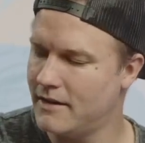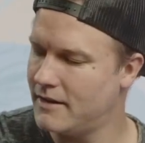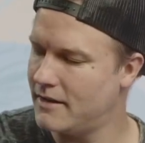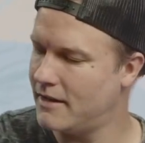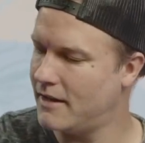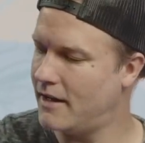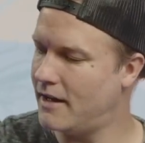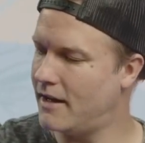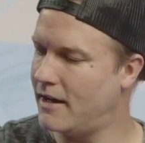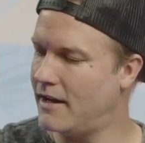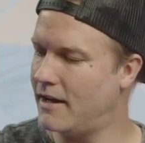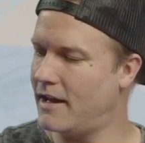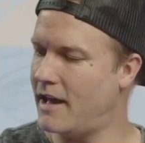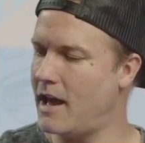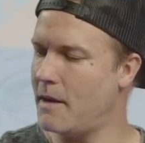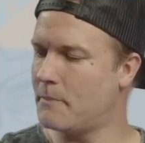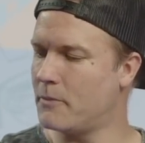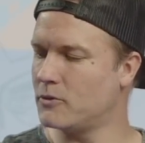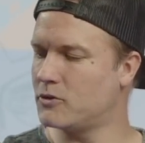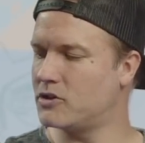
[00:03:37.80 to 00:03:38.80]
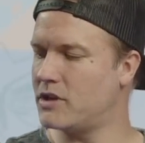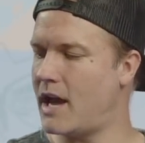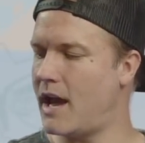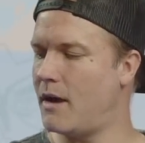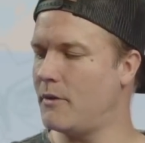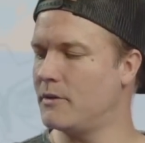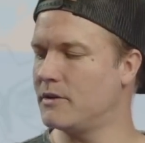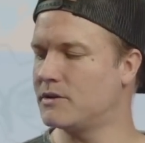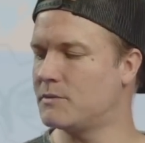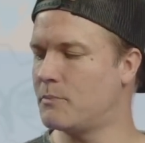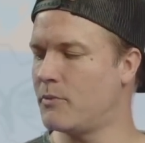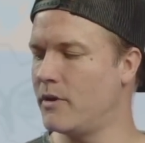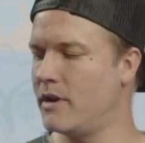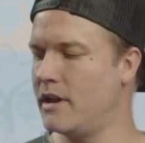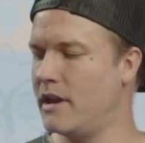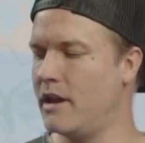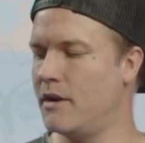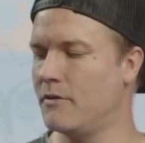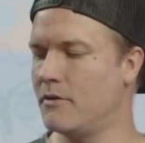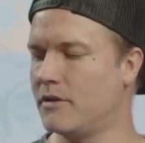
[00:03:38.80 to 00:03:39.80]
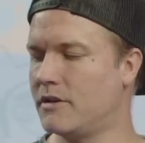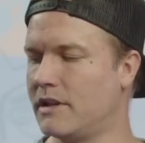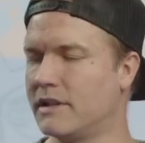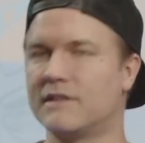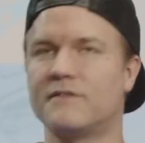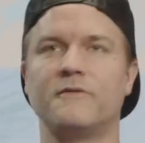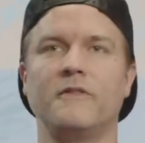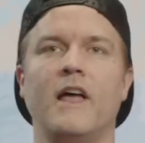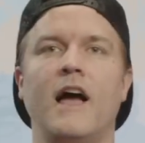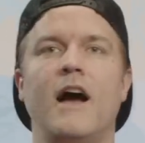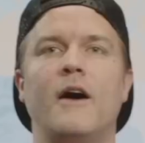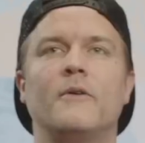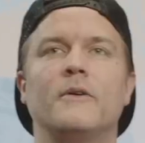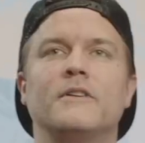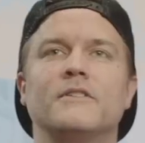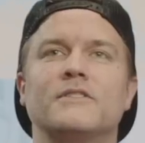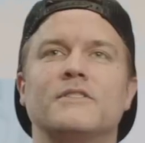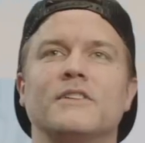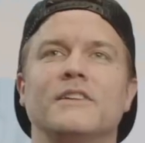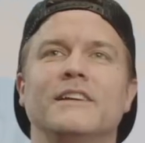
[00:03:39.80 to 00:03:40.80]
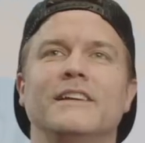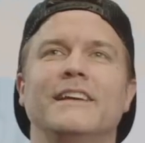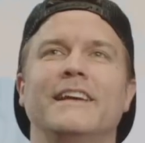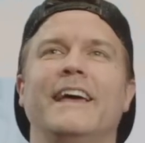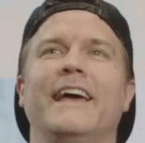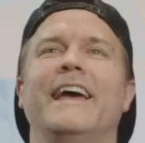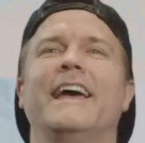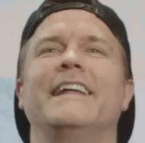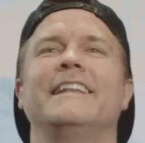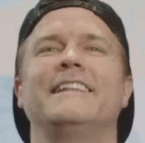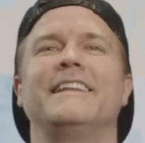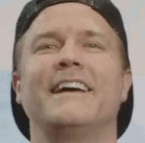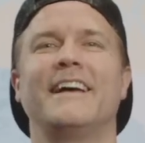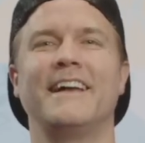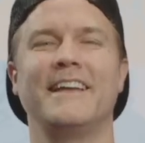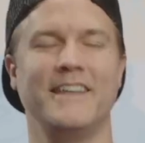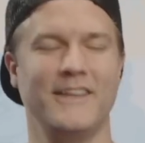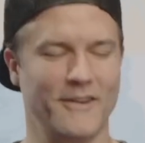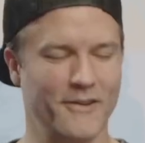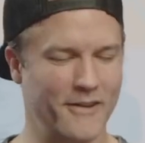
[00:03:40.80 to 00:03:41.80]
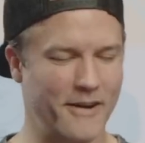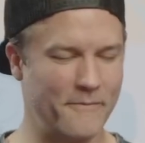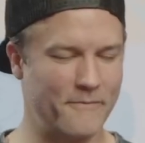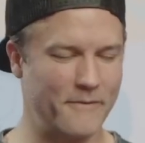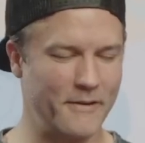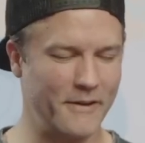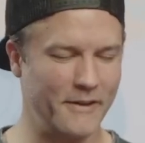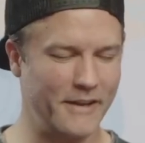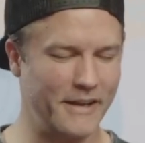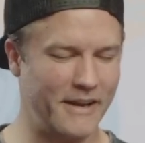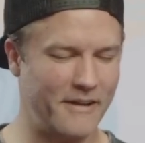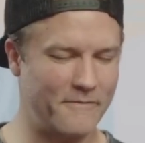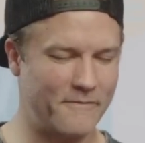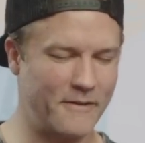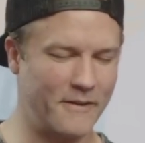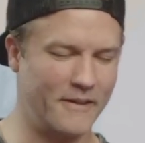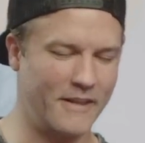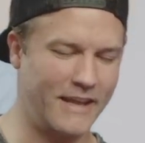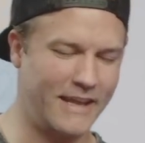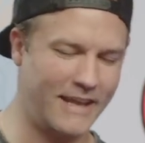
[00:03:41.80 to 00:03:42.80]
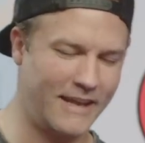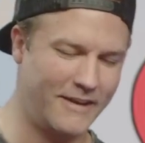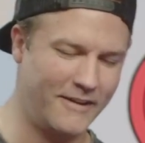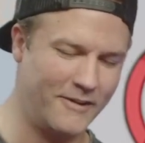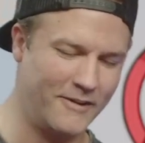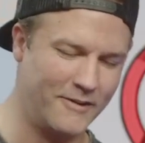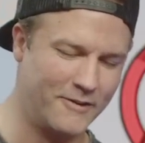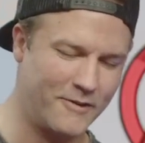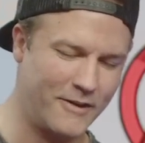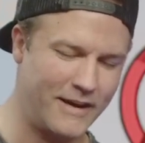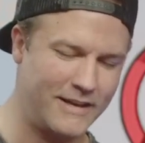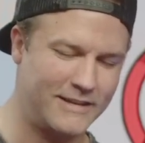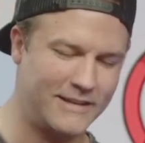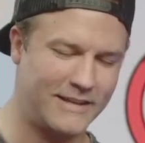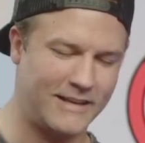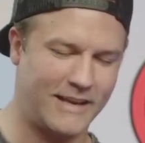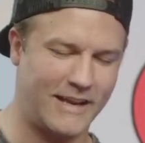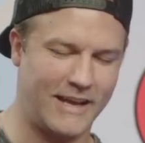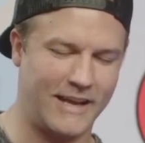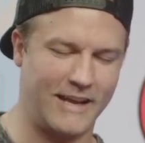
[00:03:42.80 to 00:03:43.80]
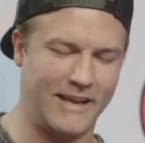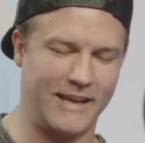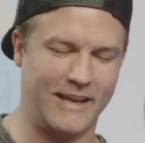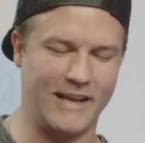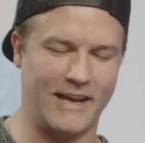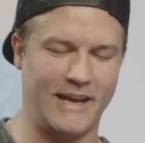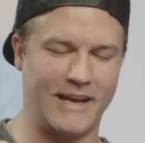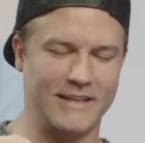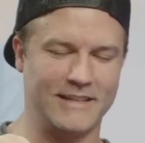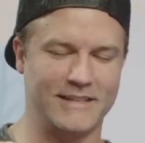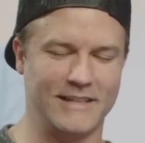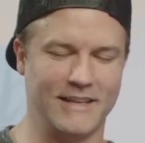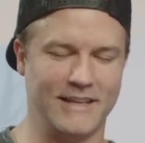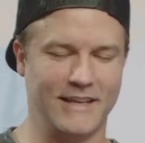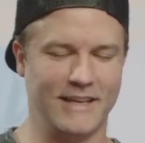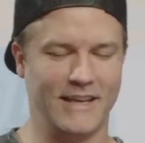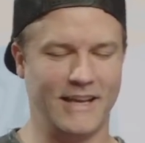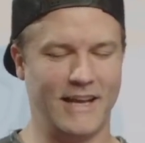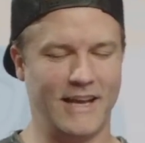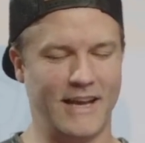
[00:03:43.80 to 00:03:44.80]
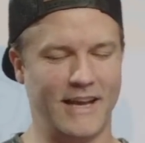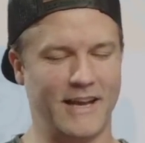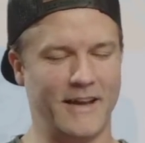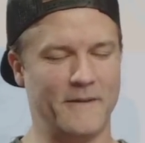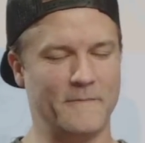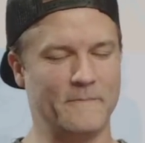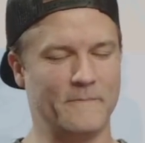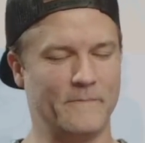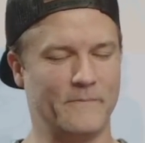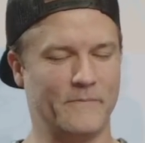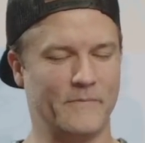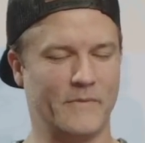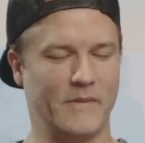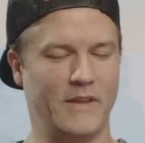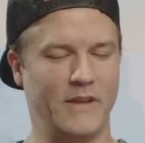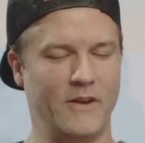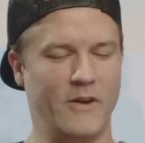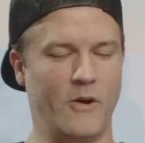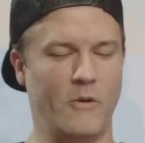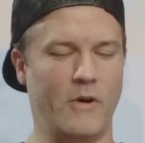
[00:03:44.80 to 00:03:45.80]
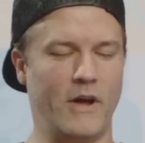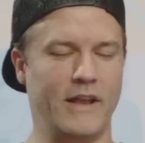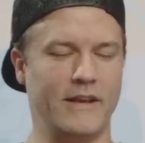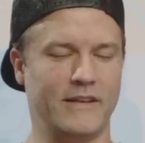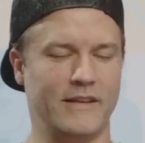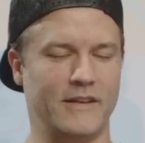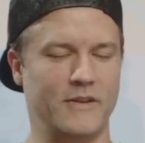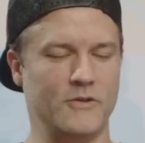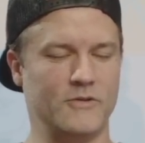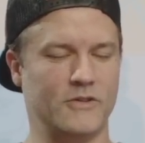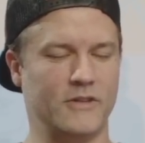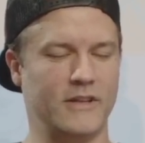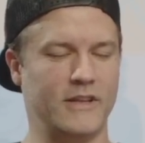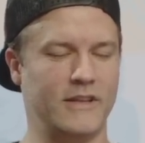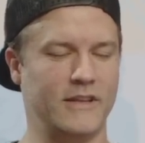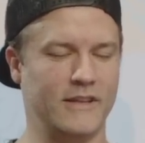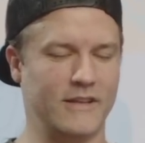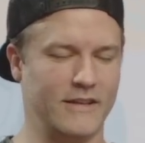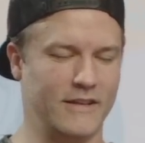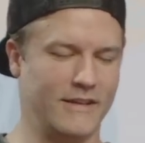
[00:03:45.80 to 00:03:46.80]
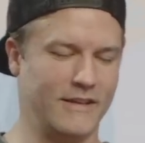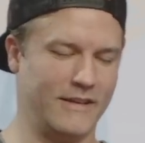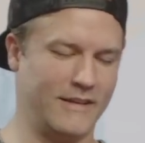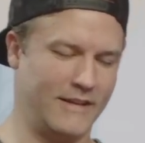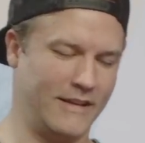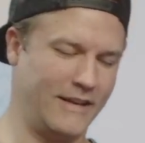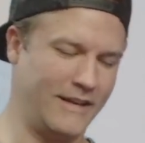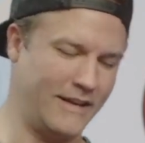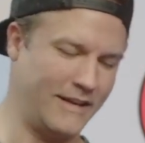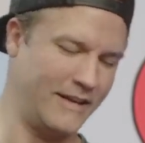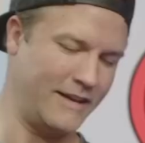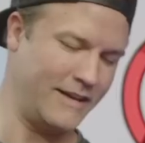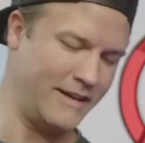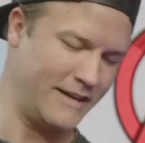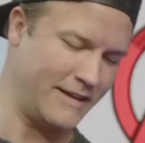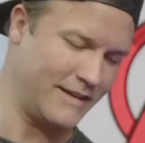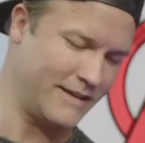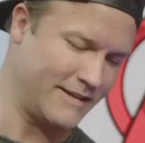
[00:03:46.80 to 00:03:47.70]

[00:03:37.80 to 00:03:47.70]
uh, April showers bring HeroClix flowers, and uh, you know what I'm feeling? I'm feeling like getting a little crazy today, guys. Um, you know what? Usually uh,